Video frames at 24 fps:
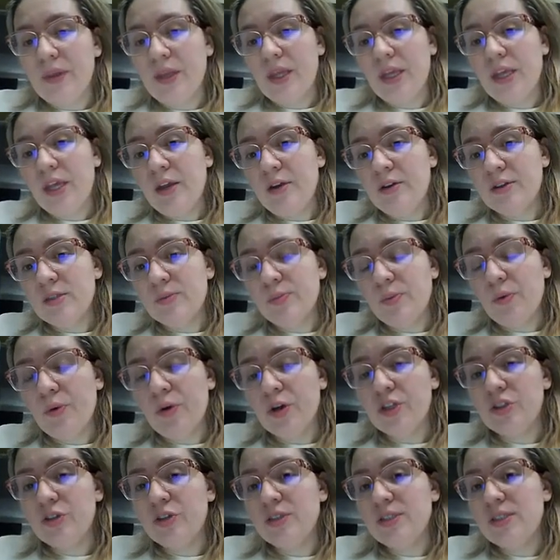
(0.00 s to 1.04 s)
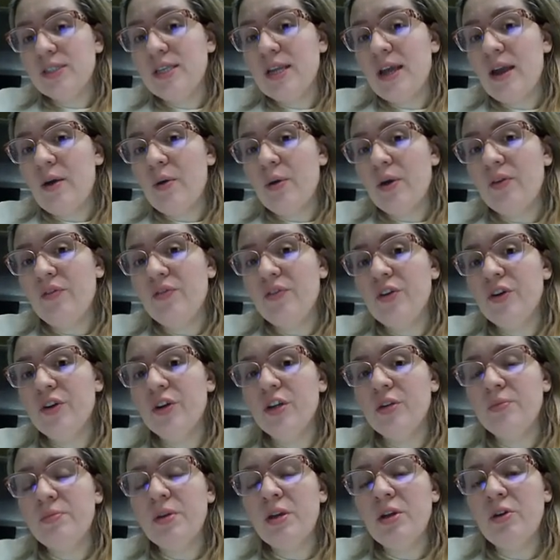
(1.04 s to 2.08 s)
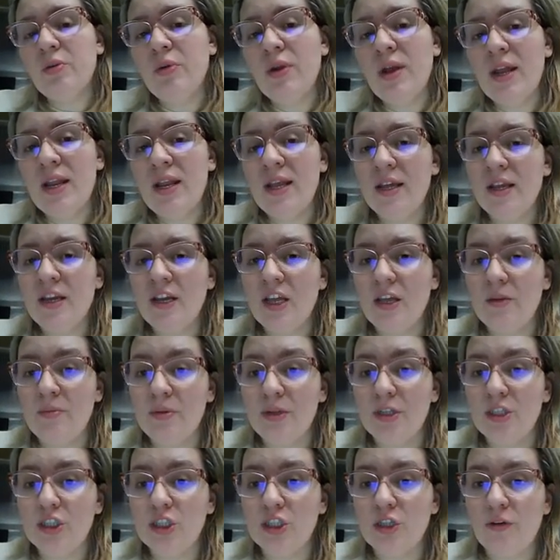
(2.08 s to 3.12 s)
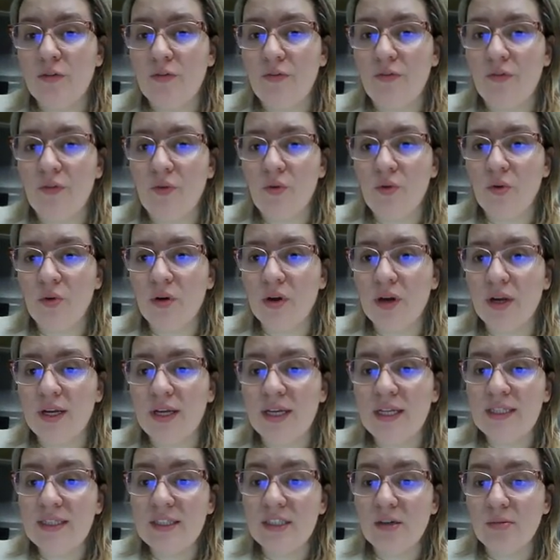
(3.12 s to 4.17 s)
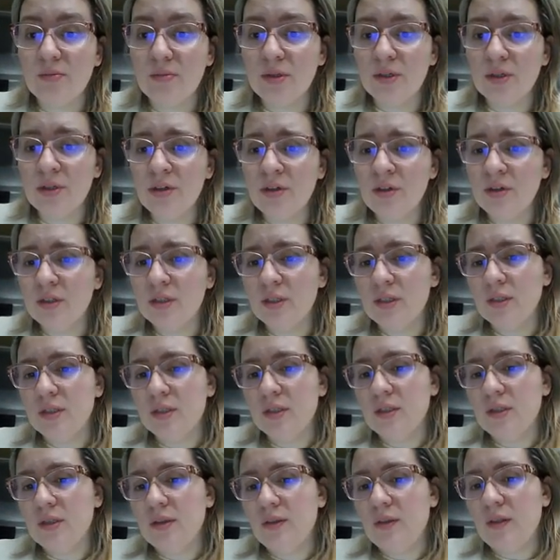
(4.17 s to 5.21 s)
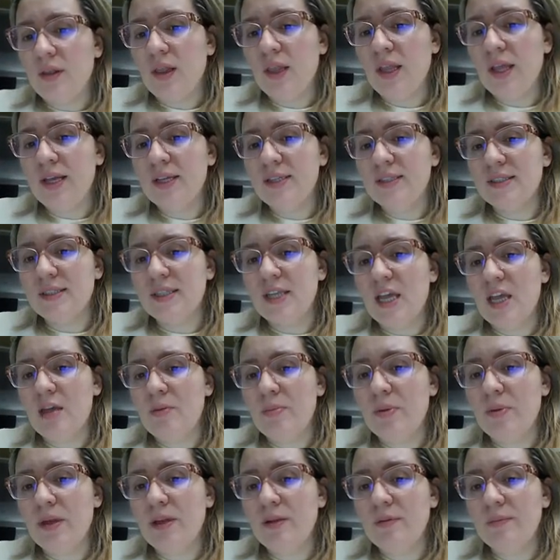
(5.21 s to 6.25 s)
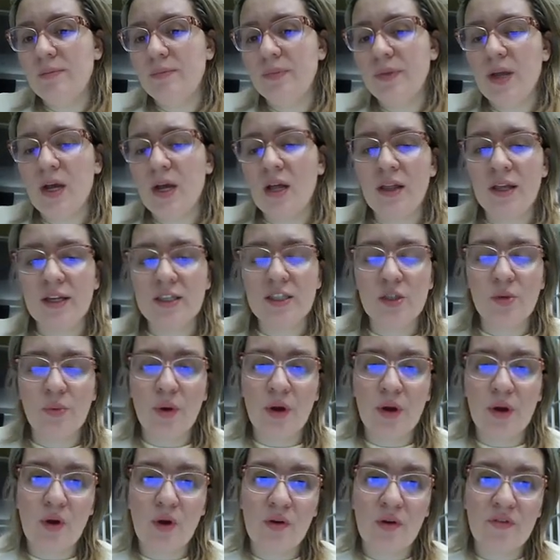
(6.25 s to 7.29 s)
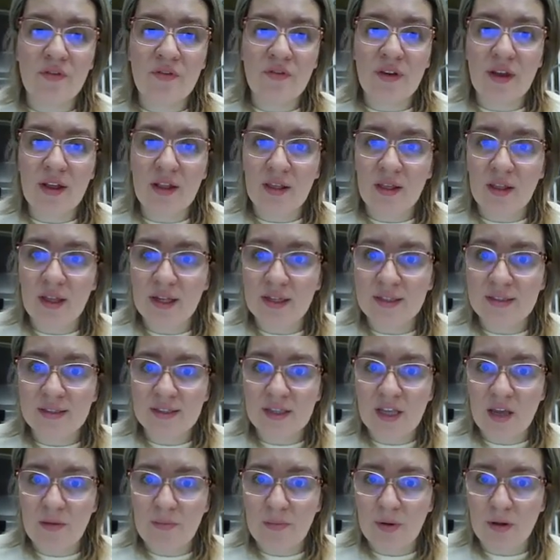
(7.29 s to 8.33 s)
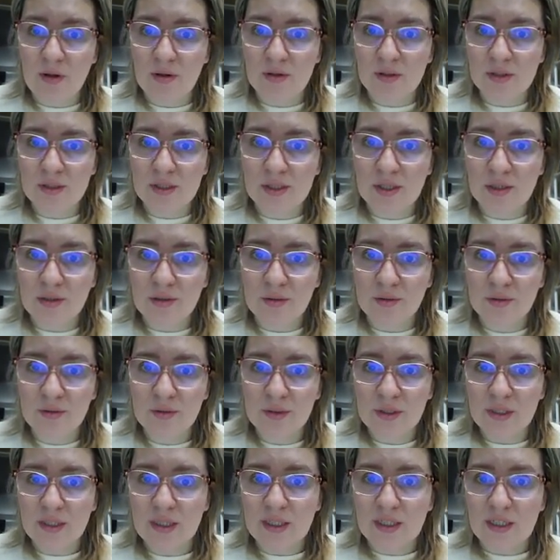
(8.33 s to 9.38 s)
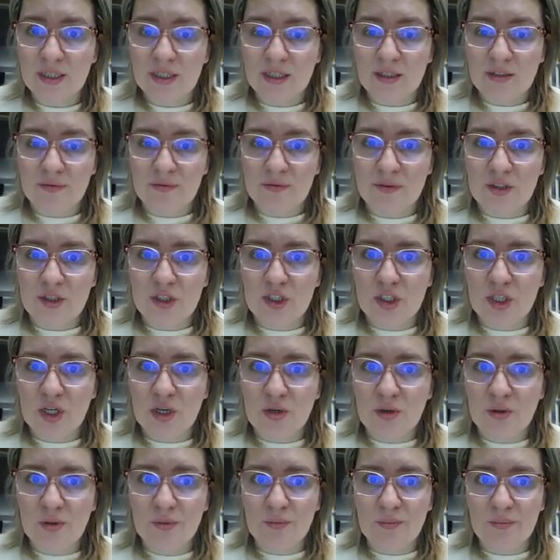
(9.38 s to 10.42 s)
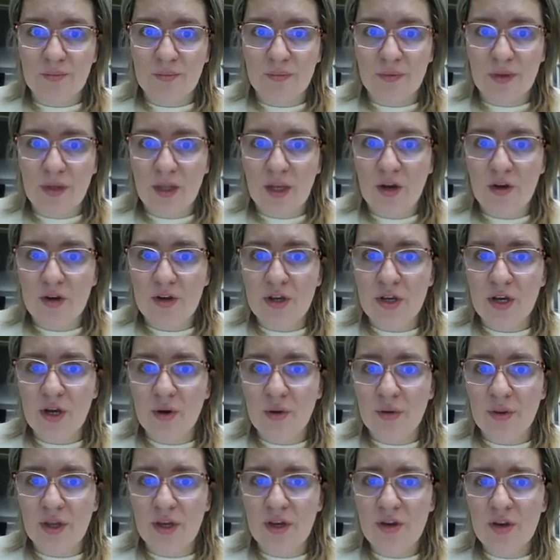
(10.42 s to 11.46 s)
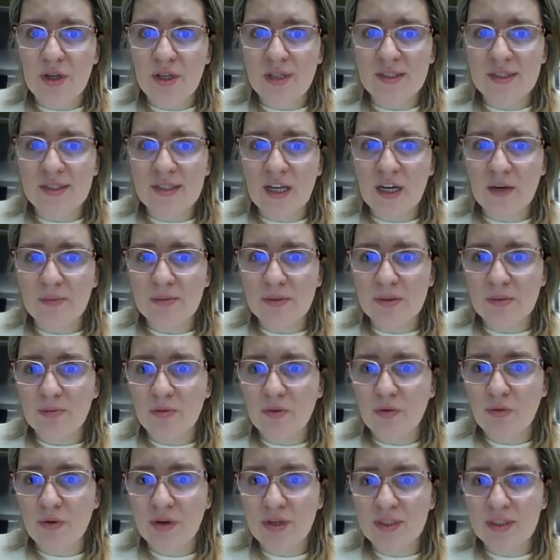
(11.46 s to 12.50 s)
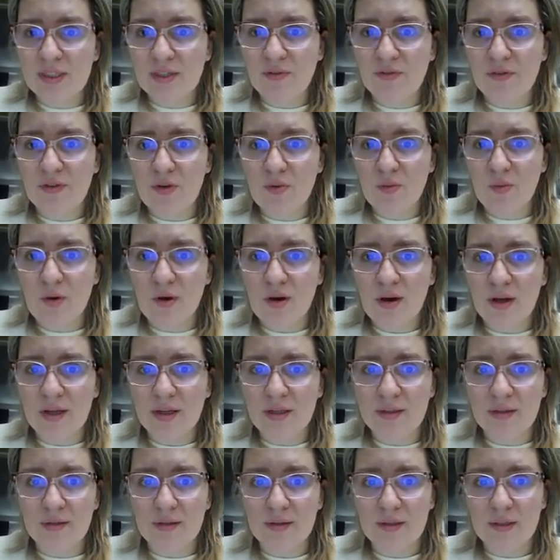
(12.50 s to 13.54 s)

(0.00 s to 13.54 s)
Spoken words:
Here's Portraits. Now if you're going to be creating an image for a Tumblr, landscape it. I like to work off of it. Landscape also. So here you go. Then you can set up some grids if you want,